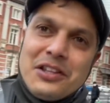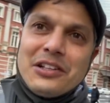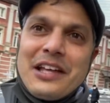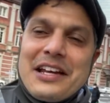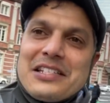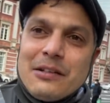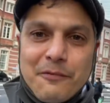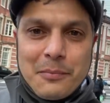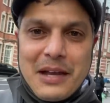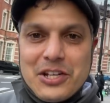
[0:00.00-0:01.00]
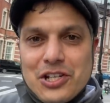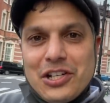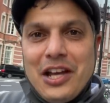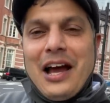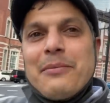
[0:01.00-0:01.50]
the latest
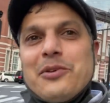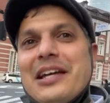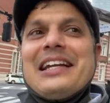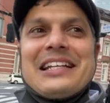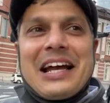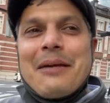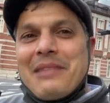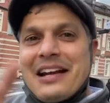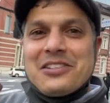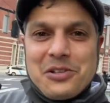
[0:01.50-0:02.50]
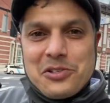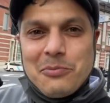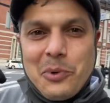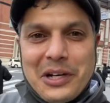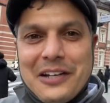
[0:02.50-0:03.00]
information. I'm doing it at a time that is also
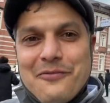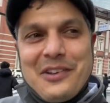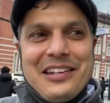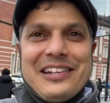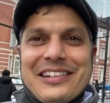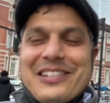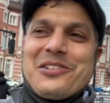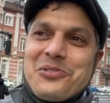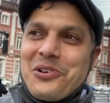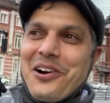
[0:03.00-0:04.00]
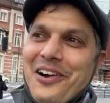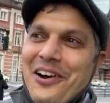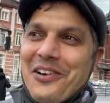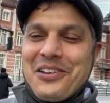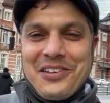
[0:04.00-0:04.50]
more convenient to
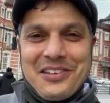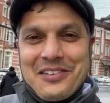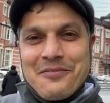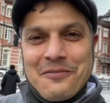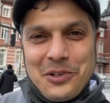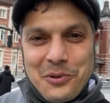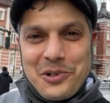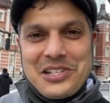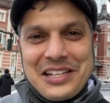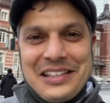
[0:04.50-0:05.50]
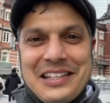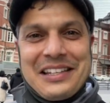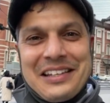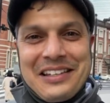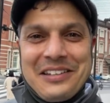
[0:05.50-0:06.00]
our viewers in
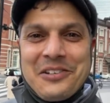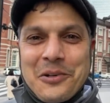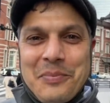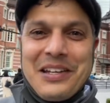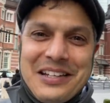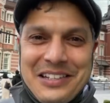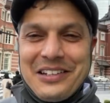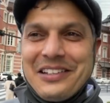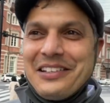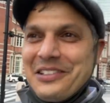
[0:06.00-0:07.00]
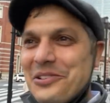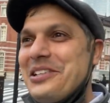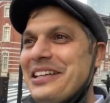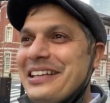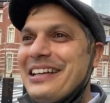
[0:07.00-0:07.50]
the European
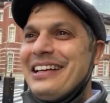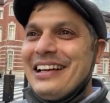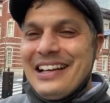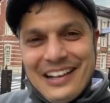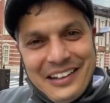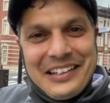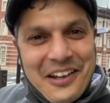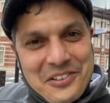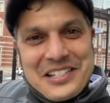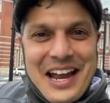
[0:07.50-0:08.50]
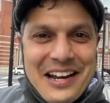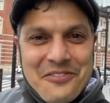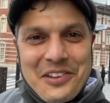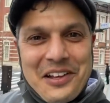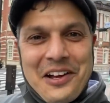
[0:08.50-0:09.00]
Union and on the other side
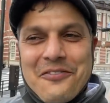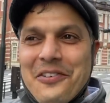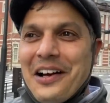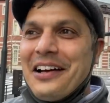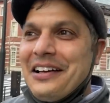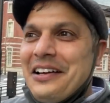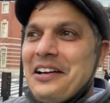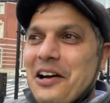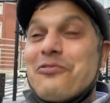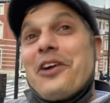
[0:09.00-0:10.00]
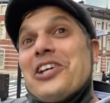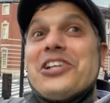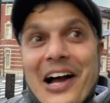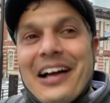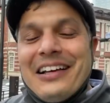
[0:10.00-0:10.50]
of, the, of, uh, of
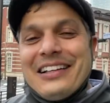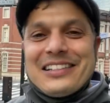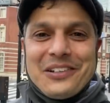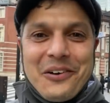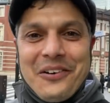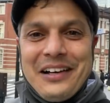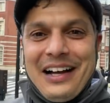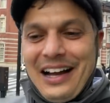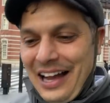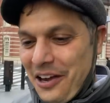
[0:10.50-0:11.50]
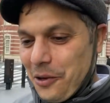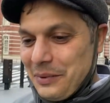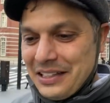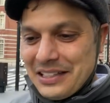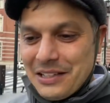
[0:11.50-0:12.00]
Russia. So uh, I hope
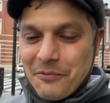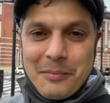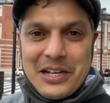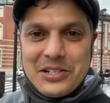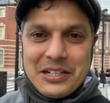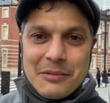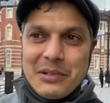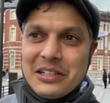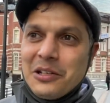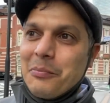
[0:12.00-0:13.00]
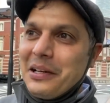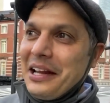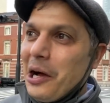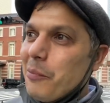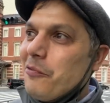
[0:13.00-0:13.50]
that this information can be a little bit
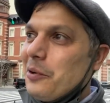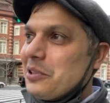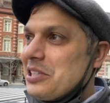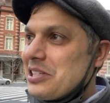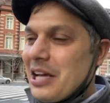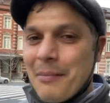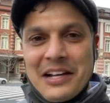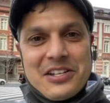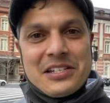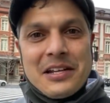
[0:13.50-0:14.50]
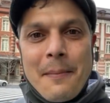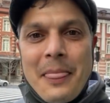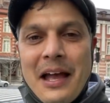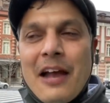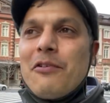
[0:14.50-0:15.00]
helpful to some. I just,
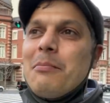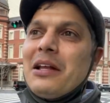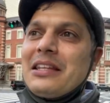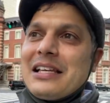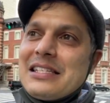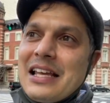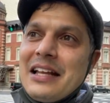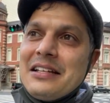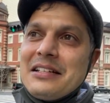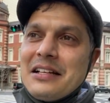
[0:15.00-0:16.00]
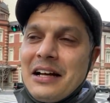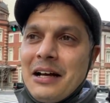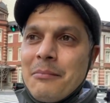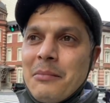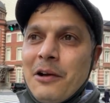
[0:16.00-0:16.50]
every month I send
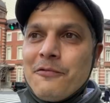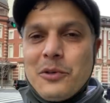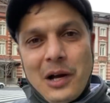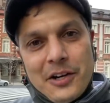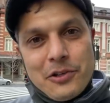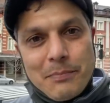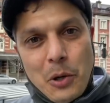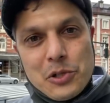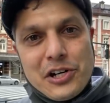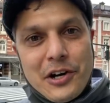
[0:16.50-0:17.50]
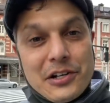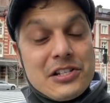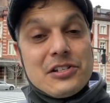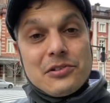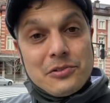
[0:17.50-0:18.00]
um, a few hundred
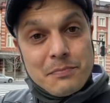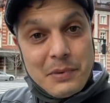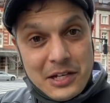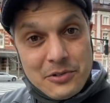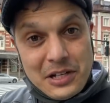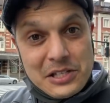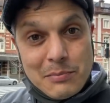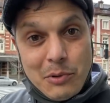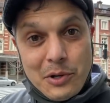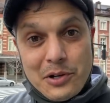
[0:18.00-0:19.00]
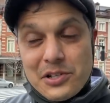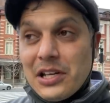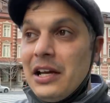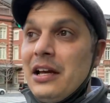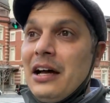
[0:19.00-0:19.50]
postcards to Patreon supporters
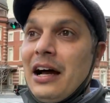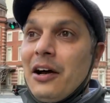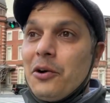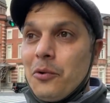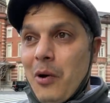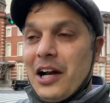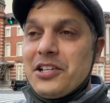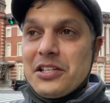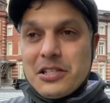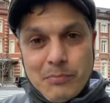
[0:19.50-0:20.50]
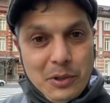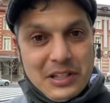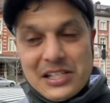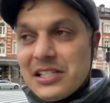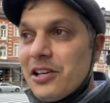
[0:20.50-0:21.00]
uh, who watch and support
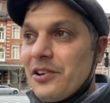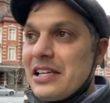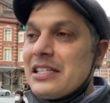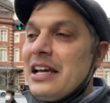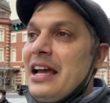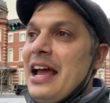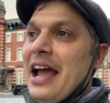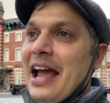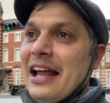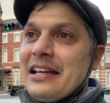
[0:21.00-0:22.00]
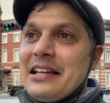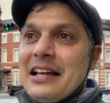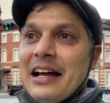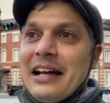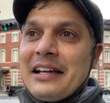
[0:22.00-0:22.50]
this series. And
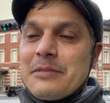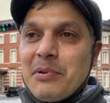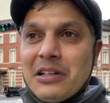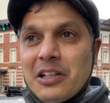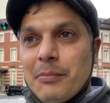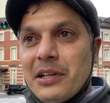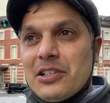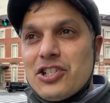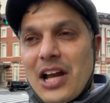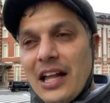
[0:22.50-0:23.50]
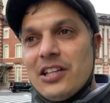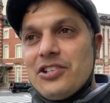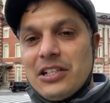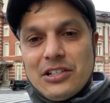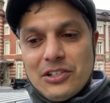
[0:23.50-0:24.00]
uh, it's been a little bit
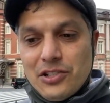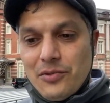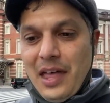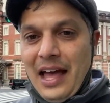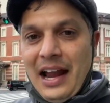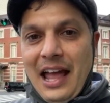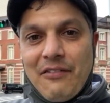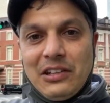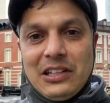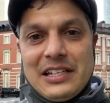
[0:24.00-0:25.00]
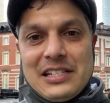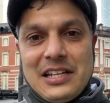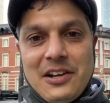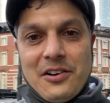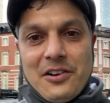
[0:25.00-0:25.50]
challenging to do that. I have a list
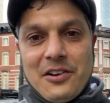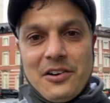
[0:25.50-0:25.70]
here